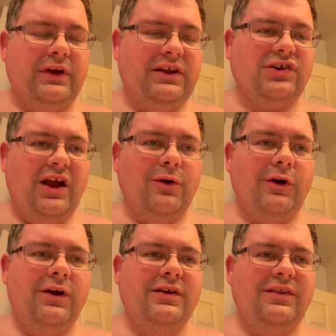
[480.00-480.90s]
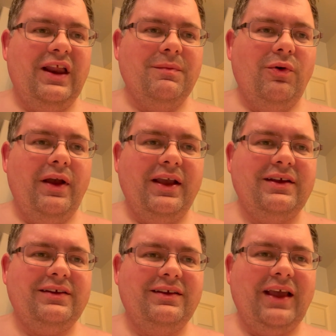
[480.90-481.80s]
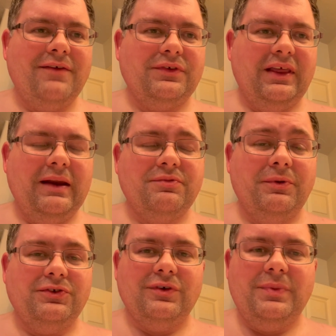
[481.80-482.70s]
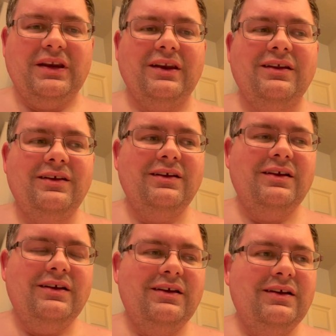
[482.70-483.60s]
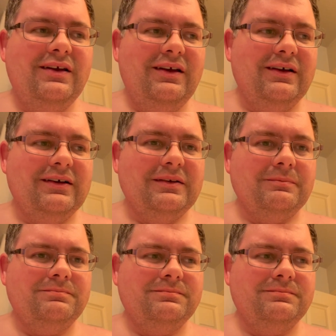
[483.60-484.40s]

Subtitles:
each hour that I'm awake, after that I'm supposed to repeat it. I